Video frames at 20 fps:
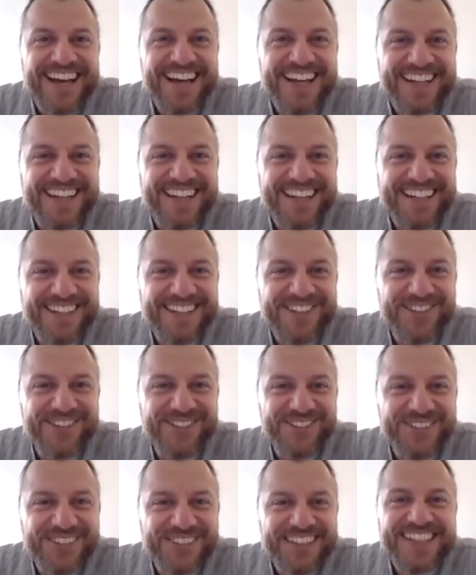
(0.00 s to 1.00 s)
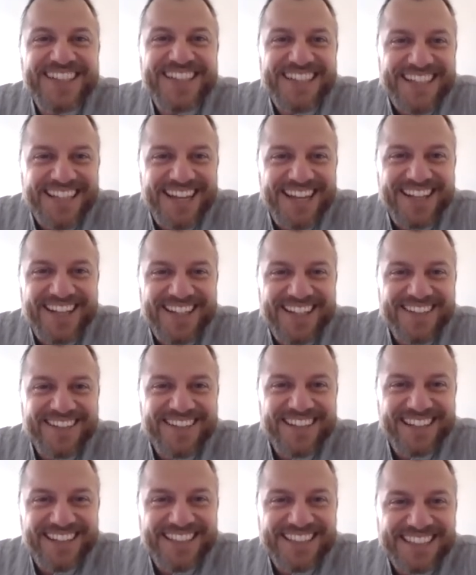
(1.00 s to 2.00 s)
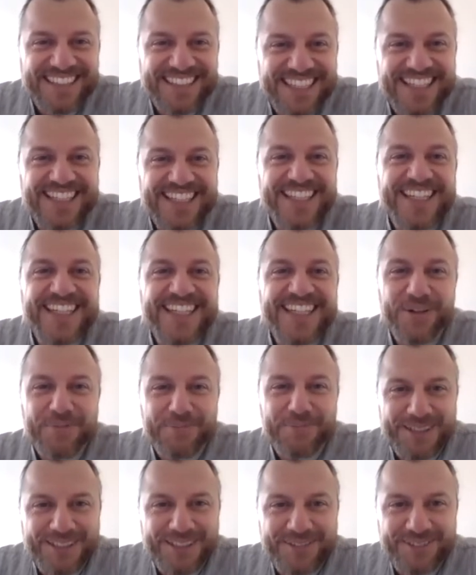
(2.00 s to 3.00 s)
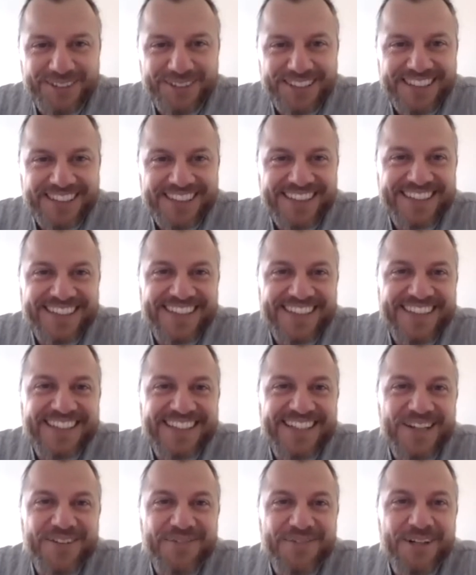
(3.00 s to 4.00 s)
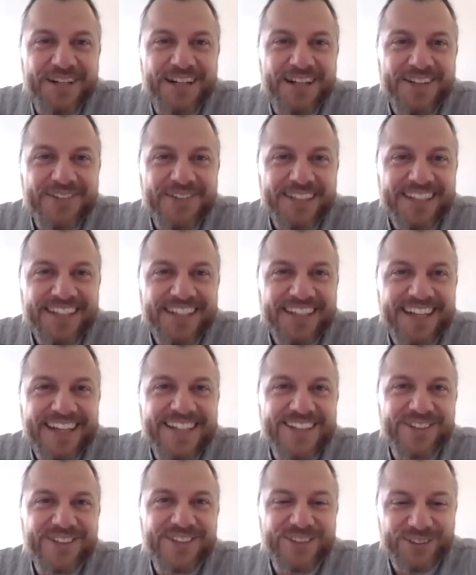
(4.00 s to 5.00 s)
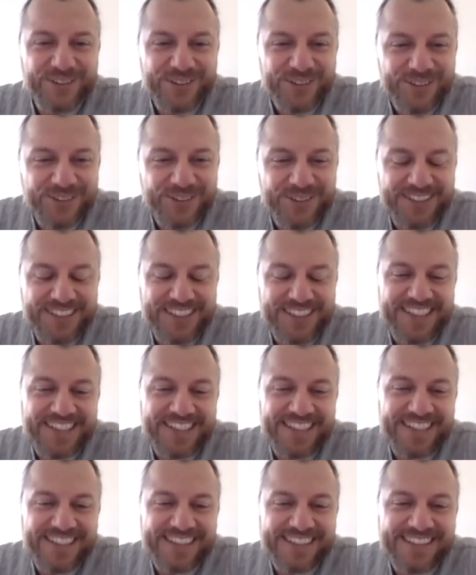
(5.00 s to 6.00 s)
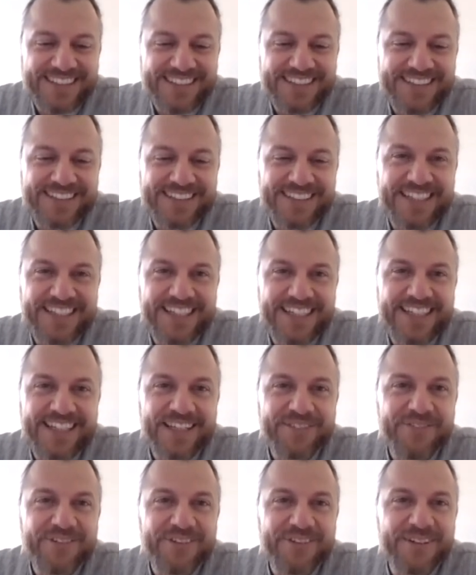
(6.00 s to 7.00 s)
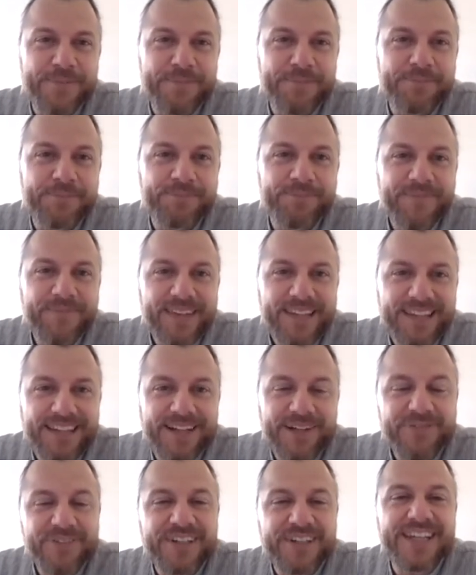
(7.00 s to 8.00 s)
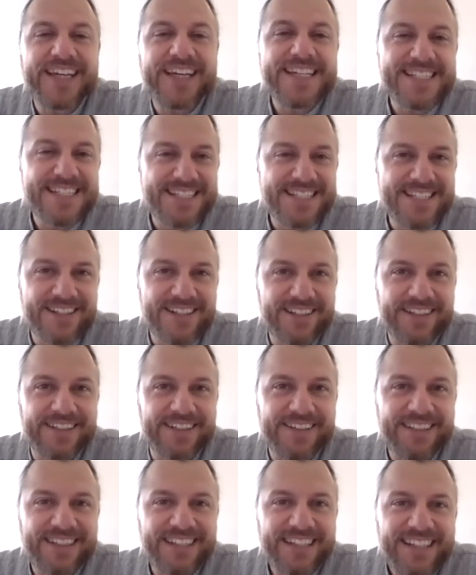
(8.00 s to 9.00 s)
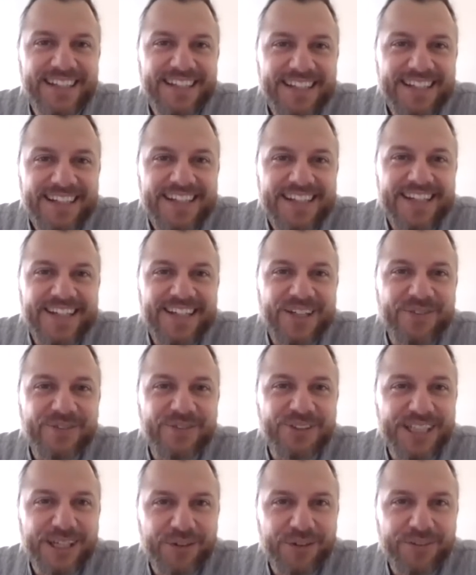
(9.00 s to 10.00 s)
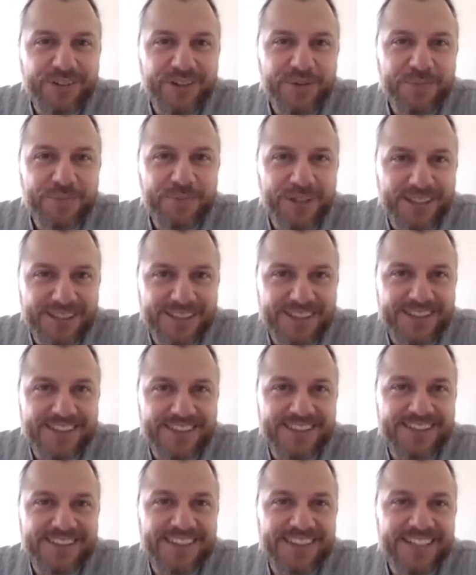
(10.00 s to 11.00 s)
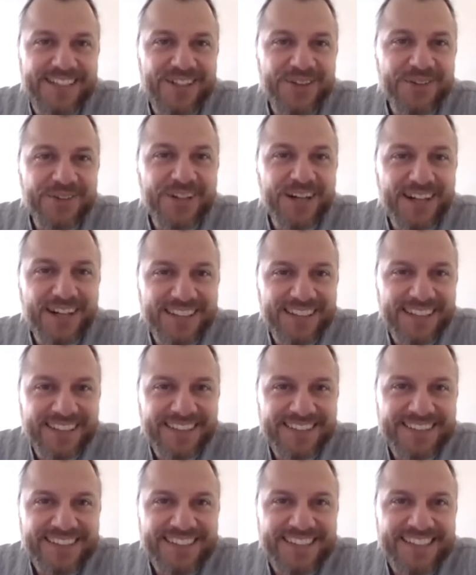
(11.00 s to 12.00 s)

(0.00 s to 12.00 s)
I'd like to take things a little bit differently. What I'd really like to do is give a kind of a case study of Self-Help Plus in Uganda,